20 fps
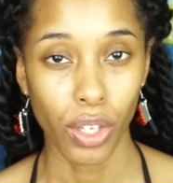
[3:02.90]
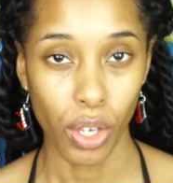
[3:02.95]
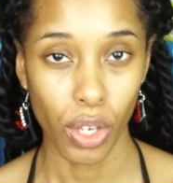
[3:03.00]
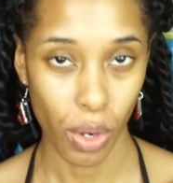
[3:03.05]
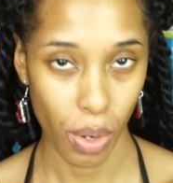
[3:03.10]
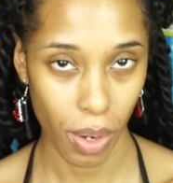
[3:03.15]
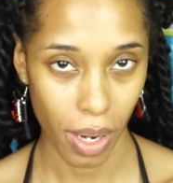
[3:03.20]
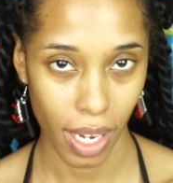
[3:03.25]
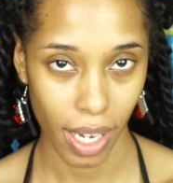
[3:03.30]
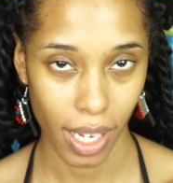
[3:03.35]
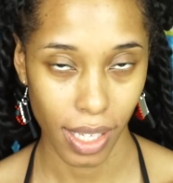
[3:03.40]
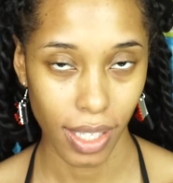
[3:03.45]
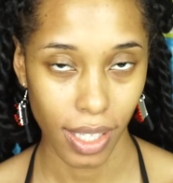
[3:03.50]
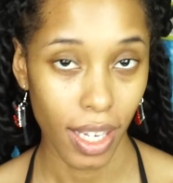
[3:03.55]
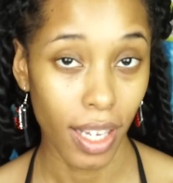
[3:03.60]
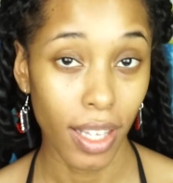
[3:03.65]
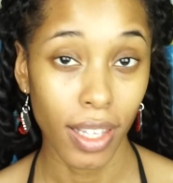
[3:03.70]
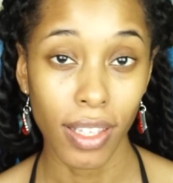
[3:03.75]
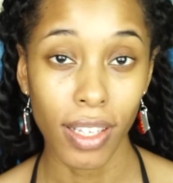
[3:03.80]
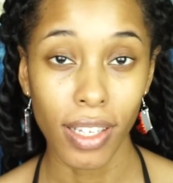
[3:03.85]
Curious,
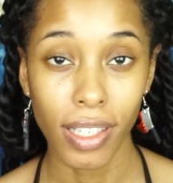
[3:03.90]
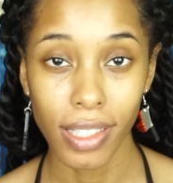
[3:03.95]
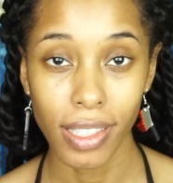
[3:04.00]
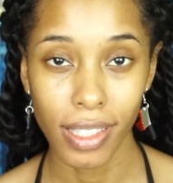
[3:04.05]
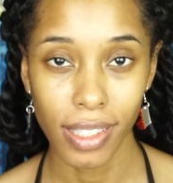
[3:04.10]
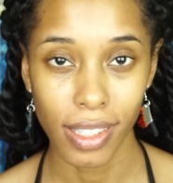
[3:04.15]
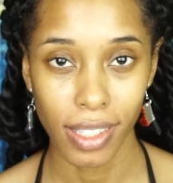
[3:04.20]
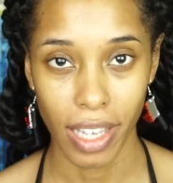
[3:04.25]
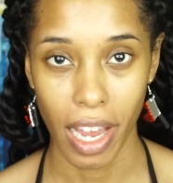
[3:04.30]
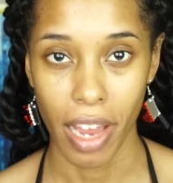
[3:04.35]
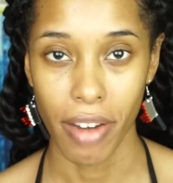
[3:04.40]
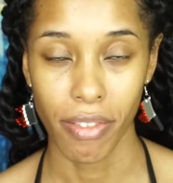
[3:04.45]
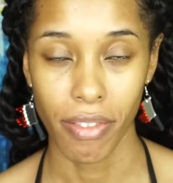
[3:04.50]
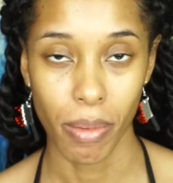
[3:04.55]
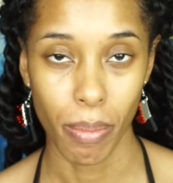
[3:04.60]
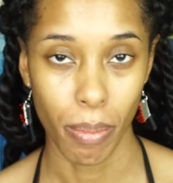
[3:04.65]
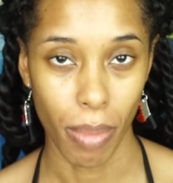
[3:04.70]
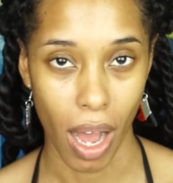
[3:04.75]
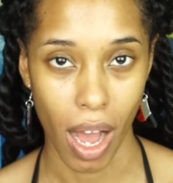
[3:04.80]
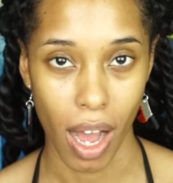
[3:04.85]
he looked inside of
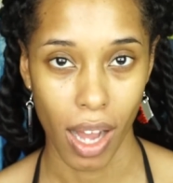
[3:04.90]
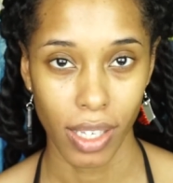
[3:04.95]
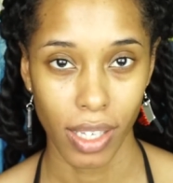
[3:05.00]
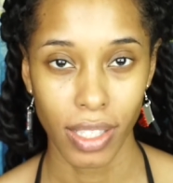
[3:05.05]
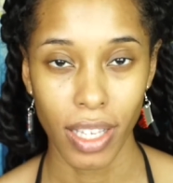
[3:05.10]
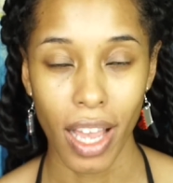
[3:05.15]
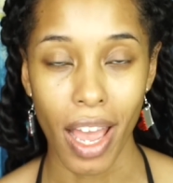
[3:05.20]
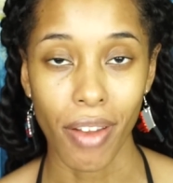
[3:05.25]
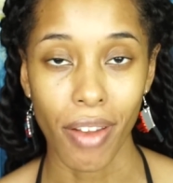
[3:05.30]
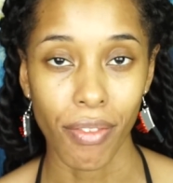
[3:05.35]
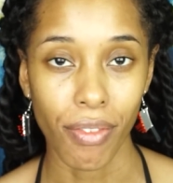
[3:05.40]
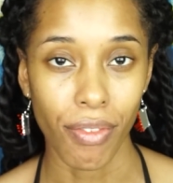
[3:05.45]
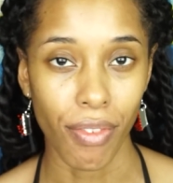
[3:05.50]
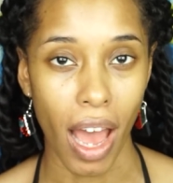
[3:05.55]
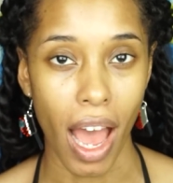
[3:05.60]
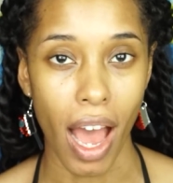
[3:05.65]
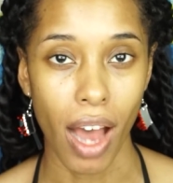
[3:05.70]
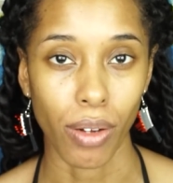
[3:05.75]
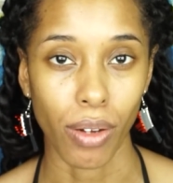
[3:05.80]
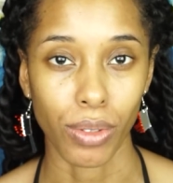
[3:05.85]
the box and
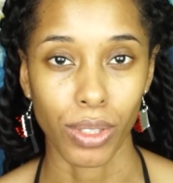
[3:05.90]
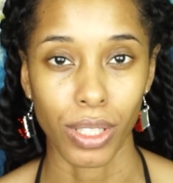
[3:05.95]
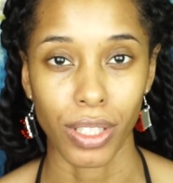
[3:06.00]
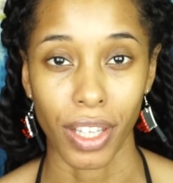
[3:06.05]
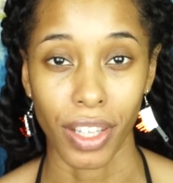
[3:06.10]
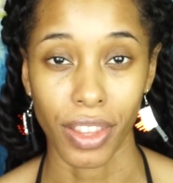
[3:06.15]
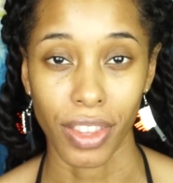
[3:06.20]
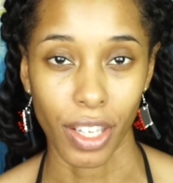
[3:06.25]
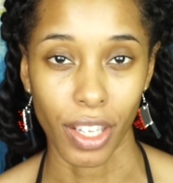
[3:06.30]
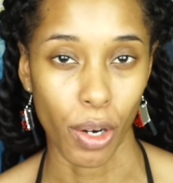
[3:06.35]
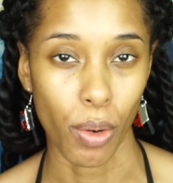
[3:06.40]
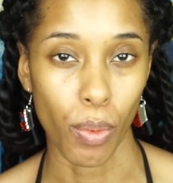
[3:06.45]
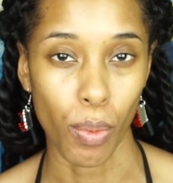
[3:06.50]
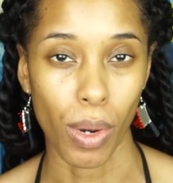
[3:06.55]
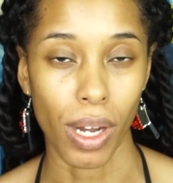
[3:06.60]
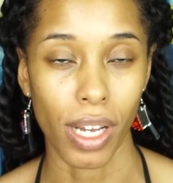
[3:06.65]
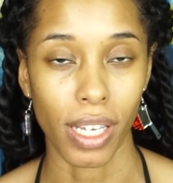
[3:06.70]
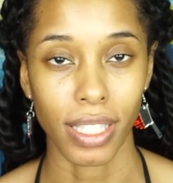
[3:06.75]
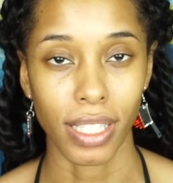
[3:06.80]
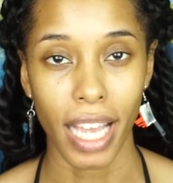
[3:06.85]
found that there
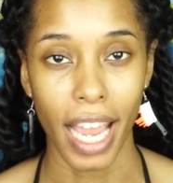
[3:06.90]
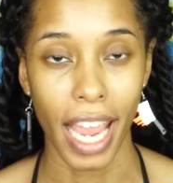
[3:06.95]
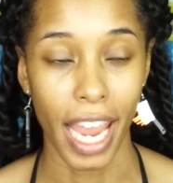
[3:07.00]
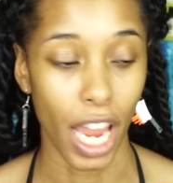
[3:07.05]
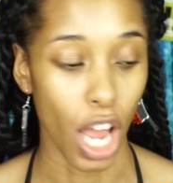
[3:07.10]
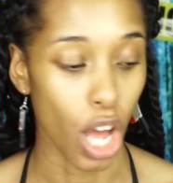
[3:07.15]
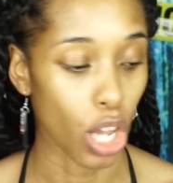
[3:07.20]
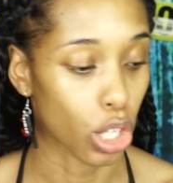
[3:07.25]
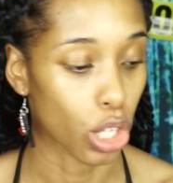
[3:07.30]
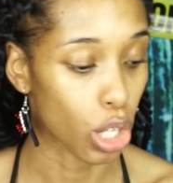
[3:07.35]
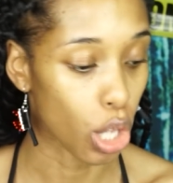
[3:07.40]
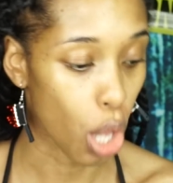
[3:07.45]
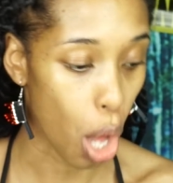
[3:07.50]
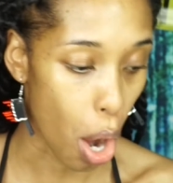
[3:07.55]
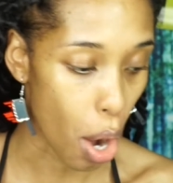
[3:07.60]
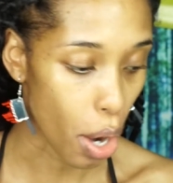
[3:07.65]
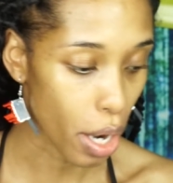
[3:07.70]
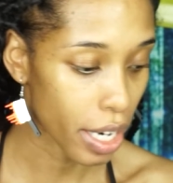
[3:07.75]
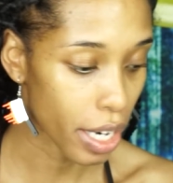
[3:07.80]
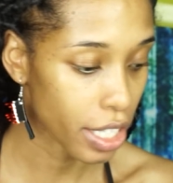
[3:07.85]
was a
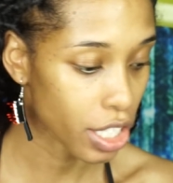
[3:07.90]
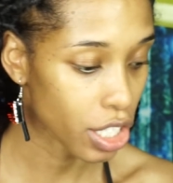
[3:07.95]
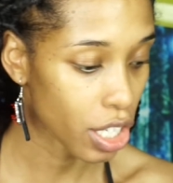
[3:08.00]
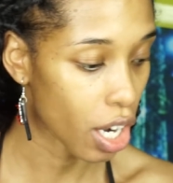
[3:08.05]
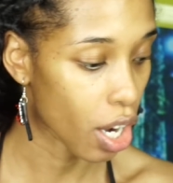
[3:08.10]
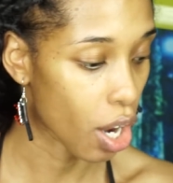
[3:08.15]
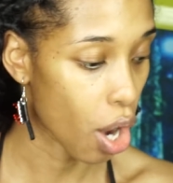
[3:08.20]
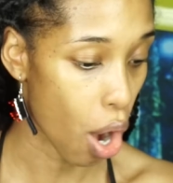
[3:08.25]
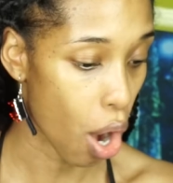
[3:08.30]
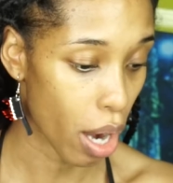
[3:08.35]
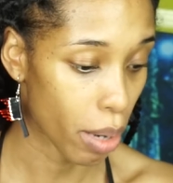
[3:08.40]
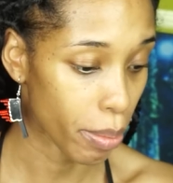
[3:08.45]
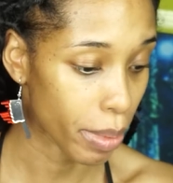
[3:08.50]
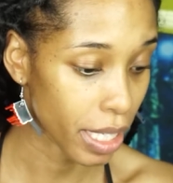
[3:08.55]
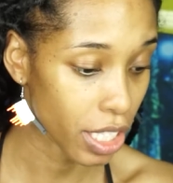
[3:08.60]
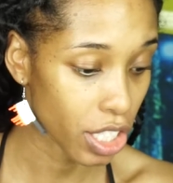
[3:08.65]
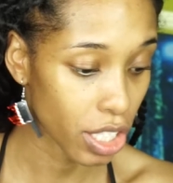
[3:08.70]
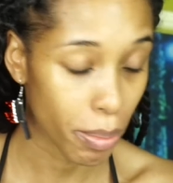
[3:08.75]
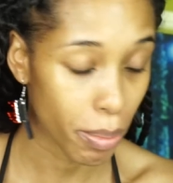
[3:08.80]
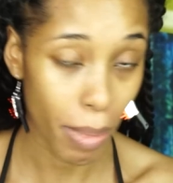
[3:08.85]
large
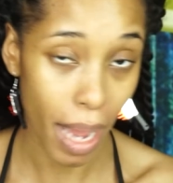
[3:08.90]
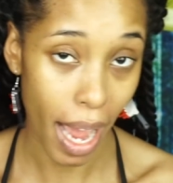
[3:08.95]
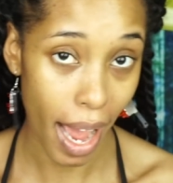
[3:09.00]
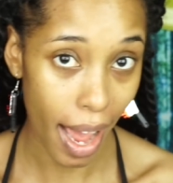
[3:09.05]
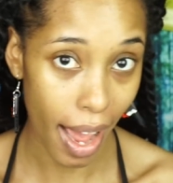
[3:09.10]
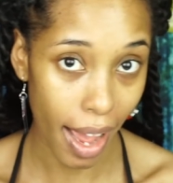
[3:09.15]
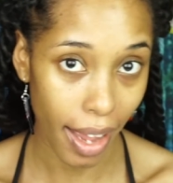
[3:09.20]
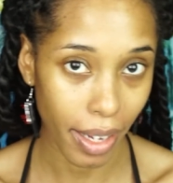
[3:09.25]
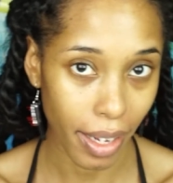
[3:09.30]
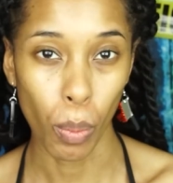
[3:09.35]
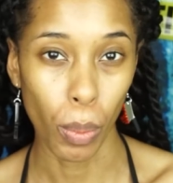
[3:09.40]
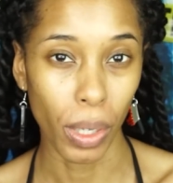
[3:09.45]
garbage bag.